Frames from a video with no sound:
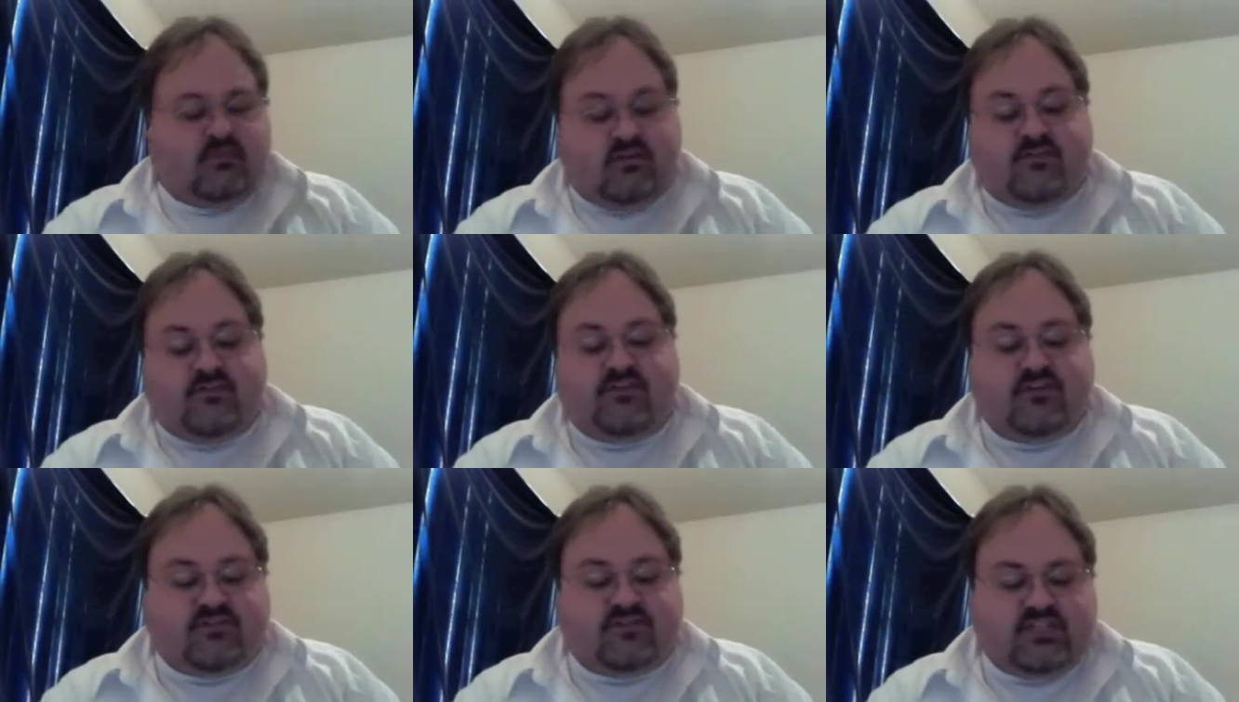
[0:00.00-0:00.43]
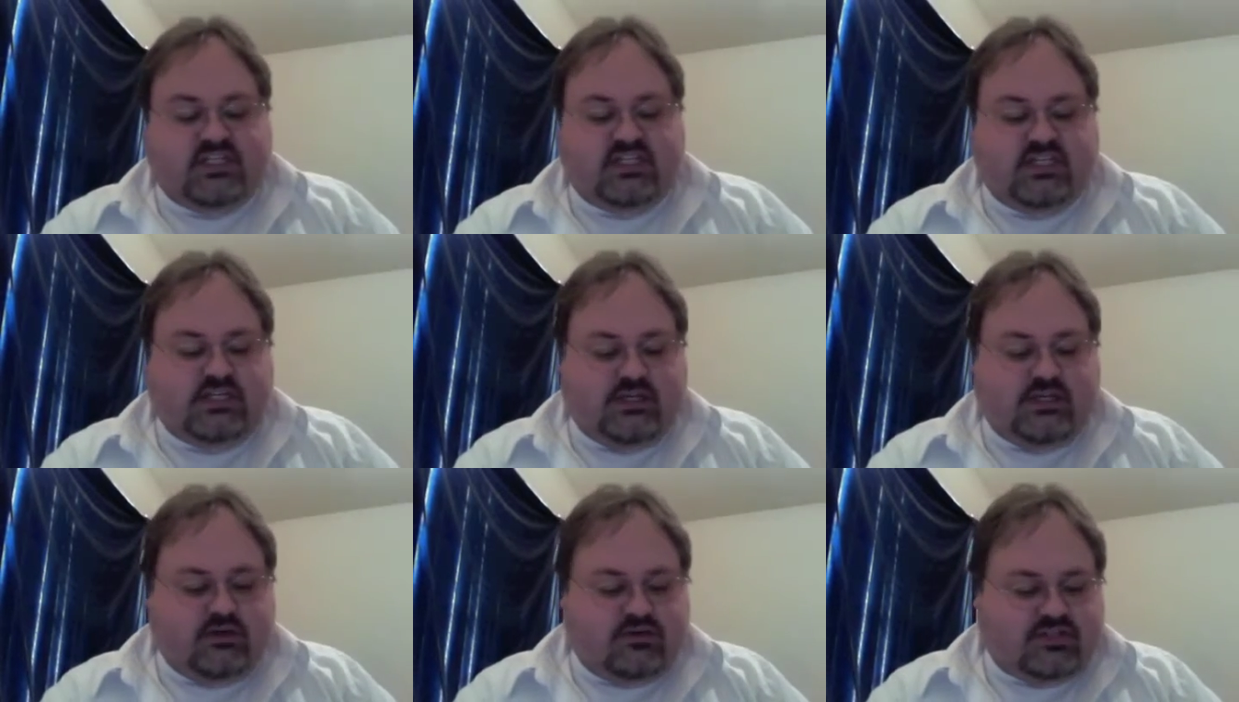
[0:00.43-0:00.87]

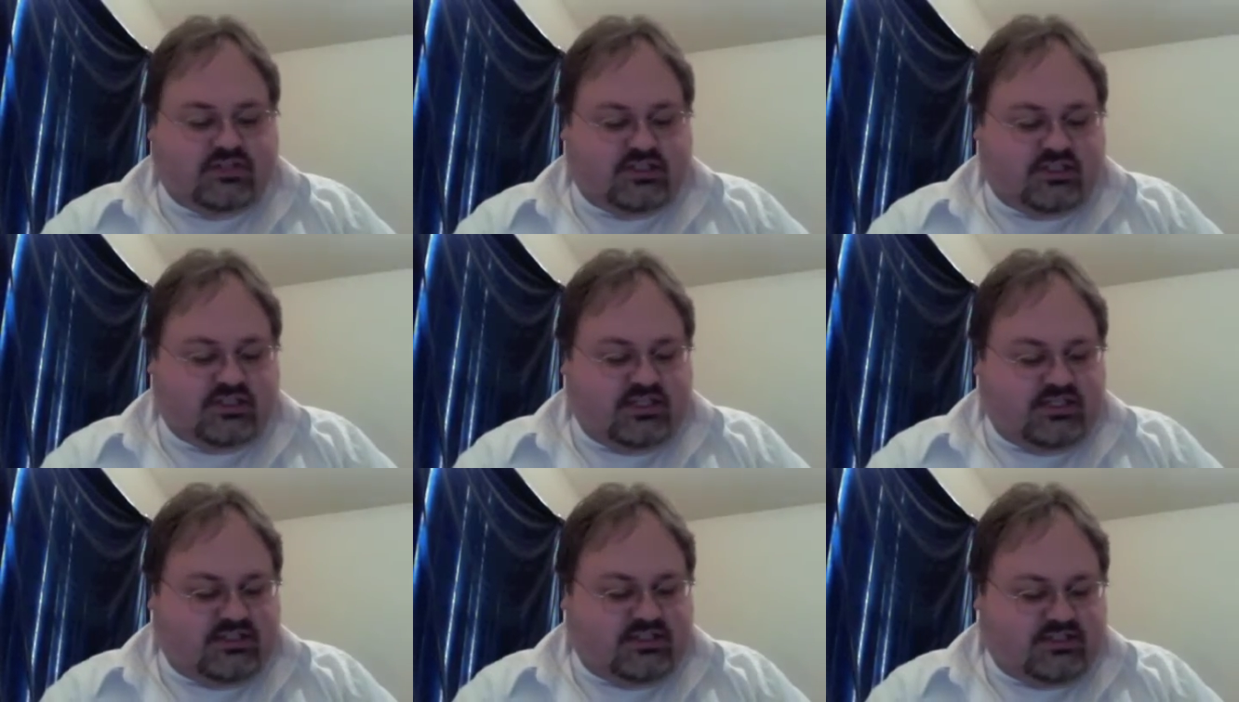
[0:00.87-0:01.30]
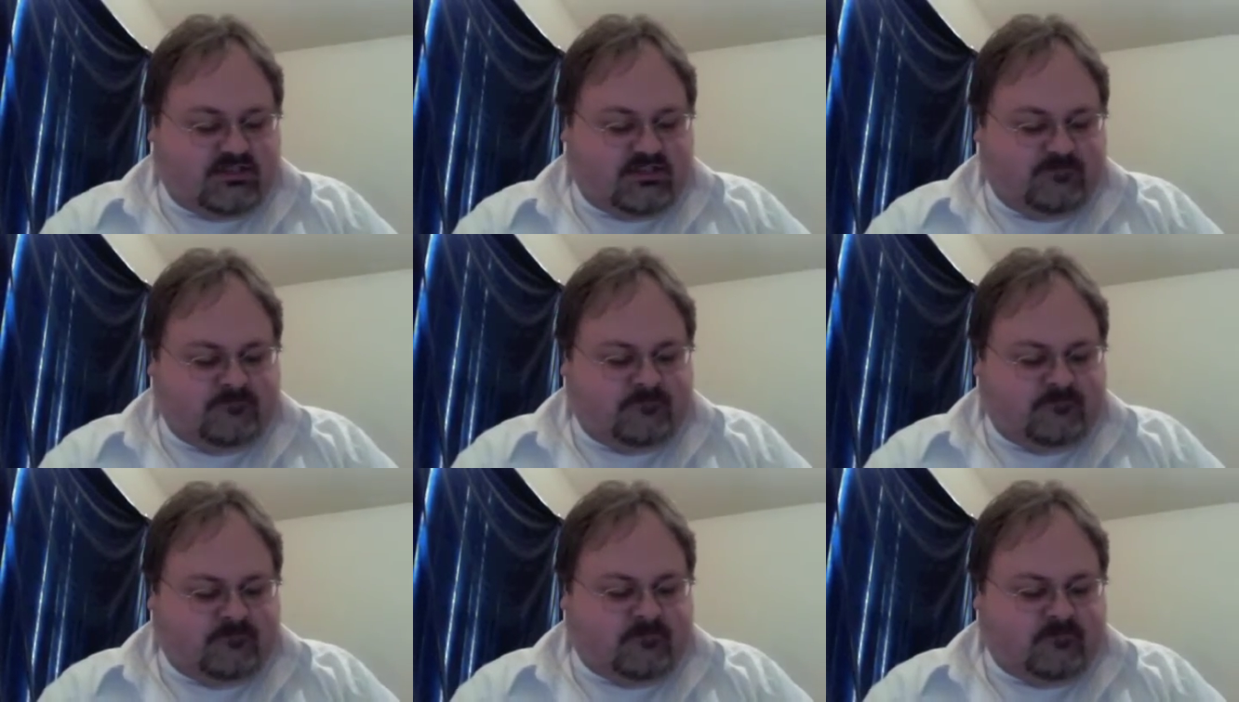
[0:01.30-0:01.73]
fifteen years at least.
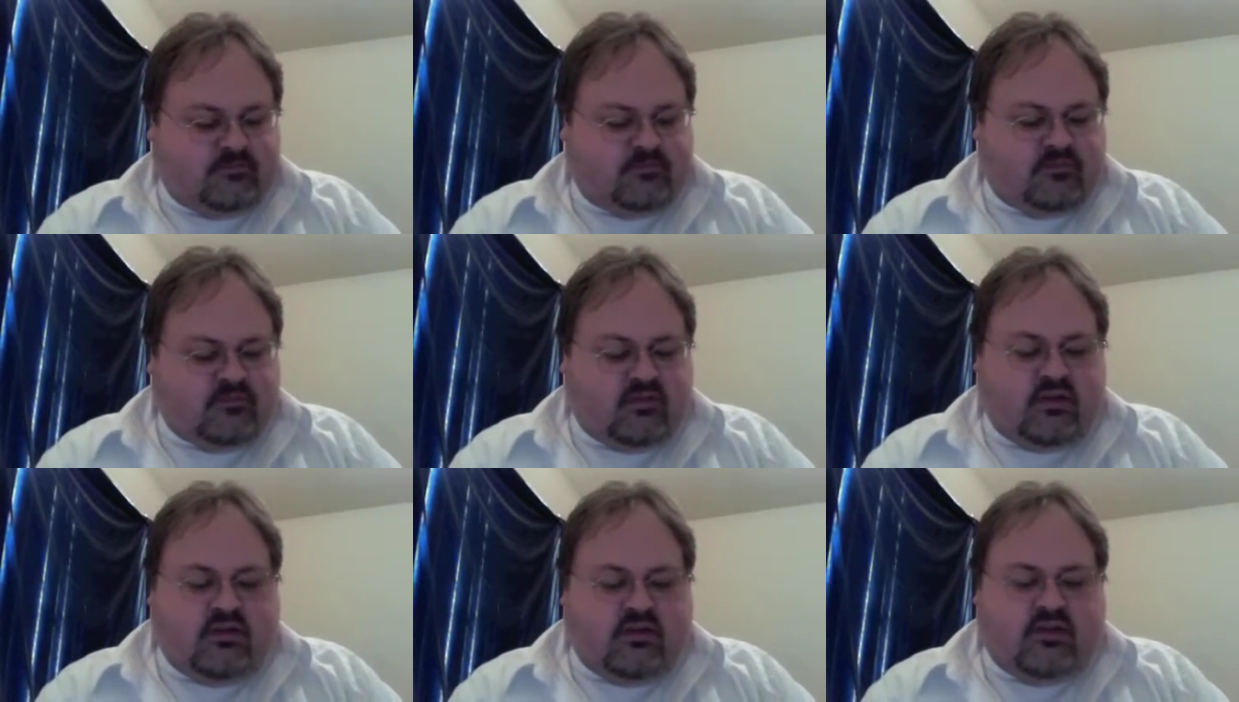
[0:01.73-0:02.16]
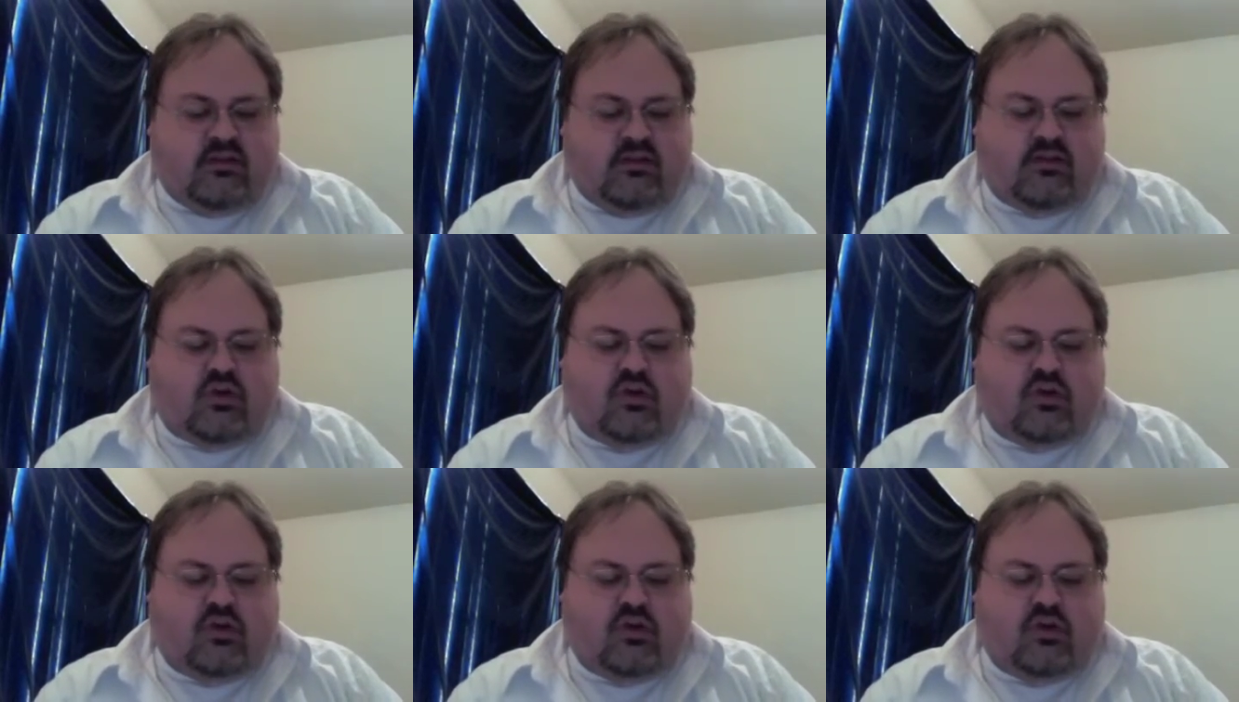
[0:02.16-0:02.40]
The